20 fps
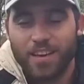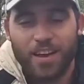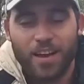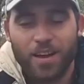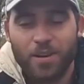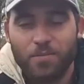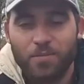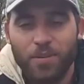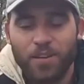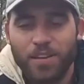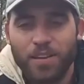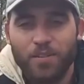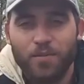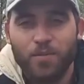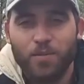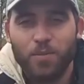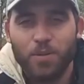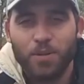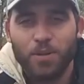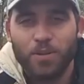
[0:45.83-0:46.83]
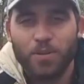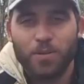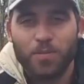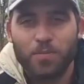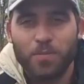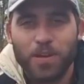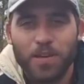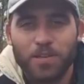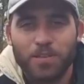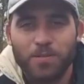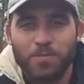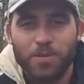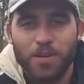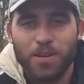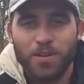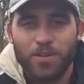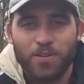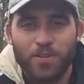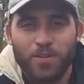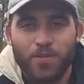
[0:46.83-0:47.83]
unbelievable compared to
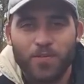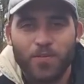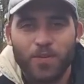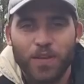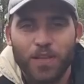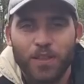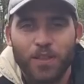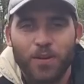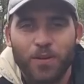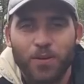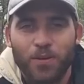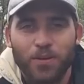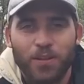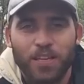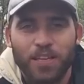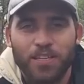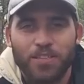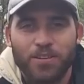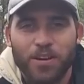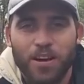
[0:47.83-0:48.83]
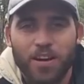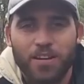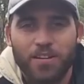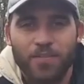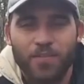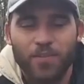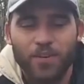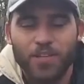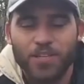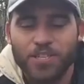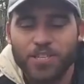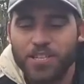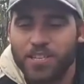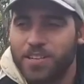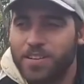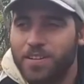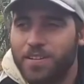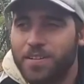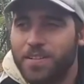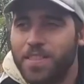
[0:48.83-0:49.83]
being on your feet the whole day trying to fish,
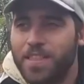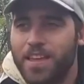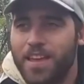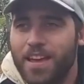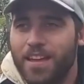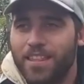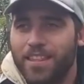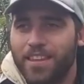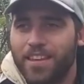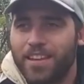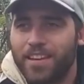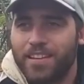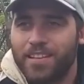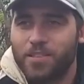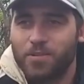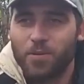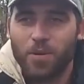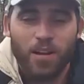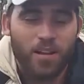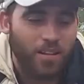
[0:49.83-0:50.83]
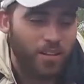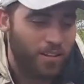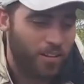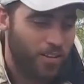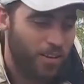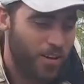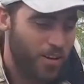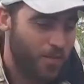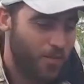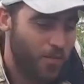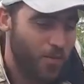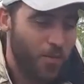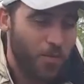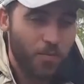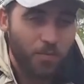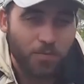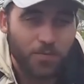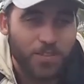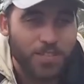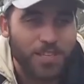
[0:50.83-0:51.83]
and then as well going
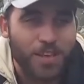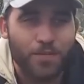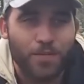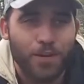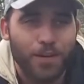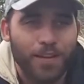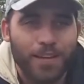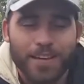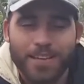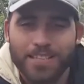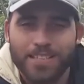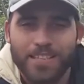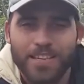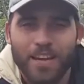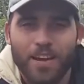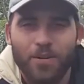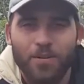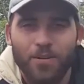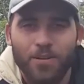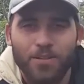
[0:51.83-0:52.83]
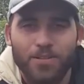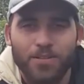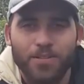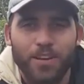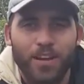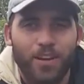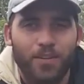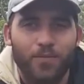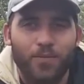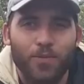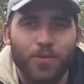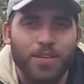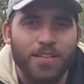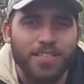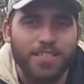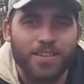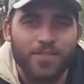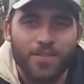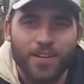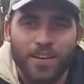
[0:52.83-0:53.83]
from 7 k's an hour to like
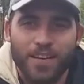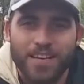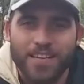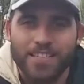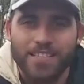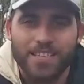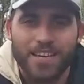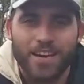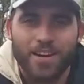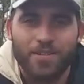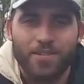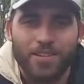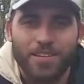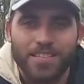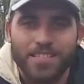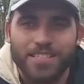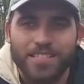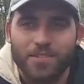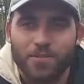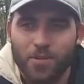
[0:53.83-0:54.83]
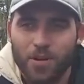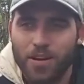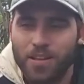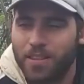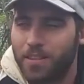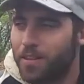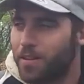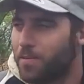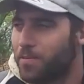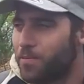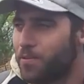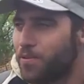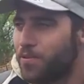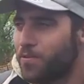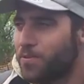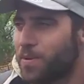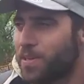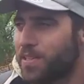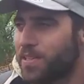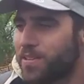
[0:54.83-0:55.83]
47 k's an hour is quite the
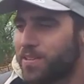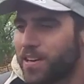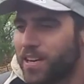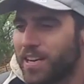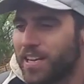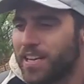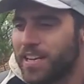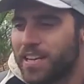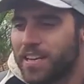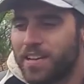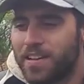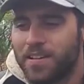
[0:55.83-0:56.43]
improvement already.